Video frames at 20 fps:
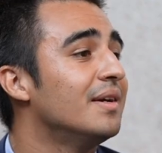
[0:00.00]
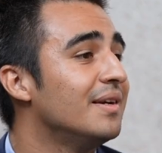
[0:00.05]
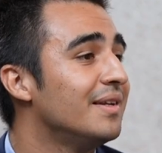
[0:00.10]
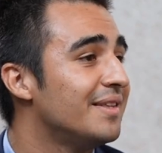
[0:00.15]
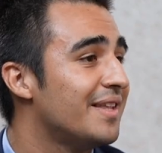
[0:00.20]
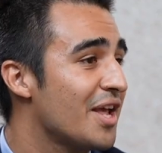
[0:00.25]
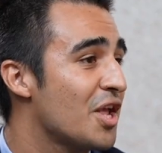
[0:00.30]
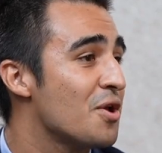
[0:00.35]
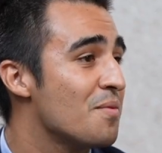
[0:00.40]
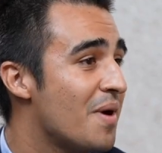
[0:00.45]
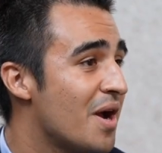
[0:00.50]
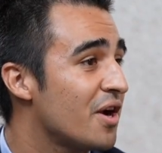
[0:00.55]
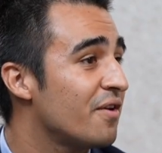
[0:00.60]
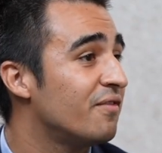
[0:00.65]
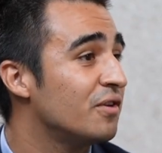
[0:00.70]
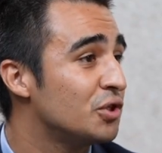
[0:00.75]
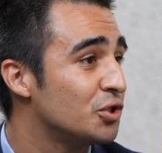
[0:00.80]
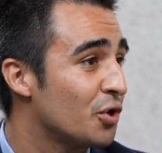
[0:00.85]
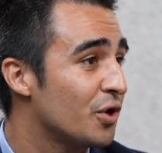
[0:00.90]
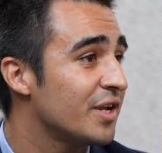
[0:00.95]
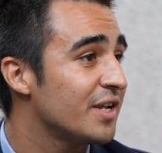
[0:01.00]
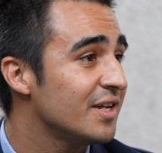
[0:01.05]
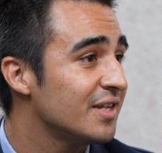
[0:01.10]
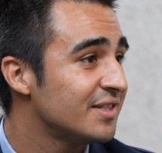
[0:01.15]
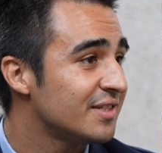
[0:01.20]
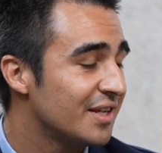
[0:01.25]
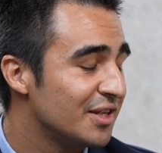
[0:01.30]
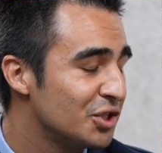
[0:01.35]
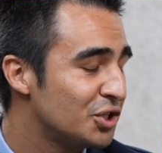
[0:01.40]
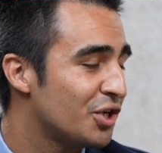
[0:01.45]
Thank you, Michael, for joining
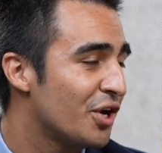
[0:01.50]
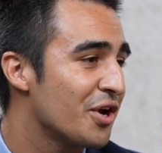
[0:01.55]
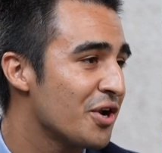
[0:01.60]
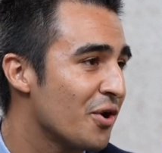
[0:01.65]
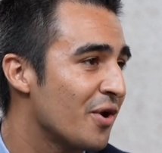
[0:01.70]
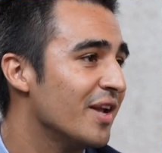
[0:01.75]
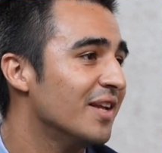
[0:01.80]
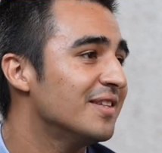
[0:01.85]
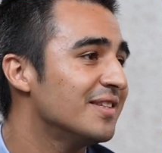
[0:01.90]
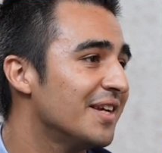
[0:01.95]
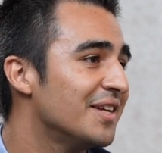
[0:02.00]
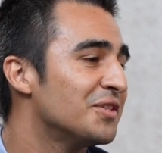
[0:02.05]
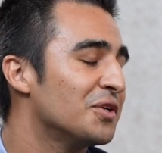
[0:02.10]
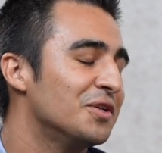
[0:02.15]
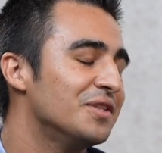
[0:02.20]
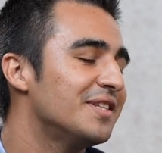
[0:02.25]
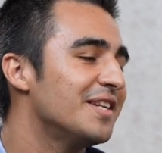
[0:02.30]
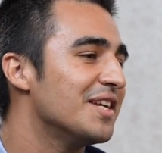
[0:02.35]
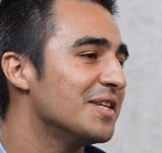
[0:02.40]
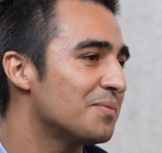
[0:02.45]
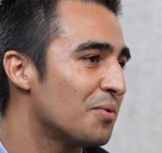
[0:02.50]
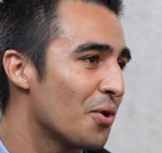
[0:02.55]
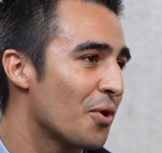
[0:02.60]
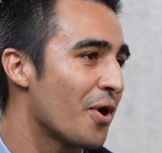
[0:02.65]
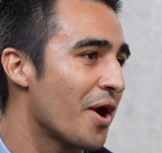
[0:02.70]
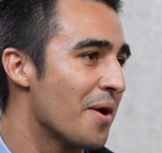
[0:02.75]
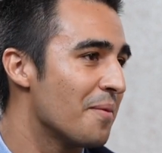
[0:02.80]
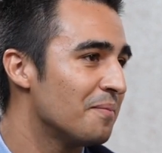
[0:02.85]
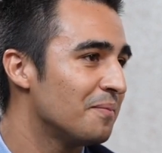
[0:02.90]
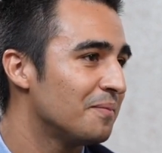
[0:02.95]
us and sharing your insights on today's program.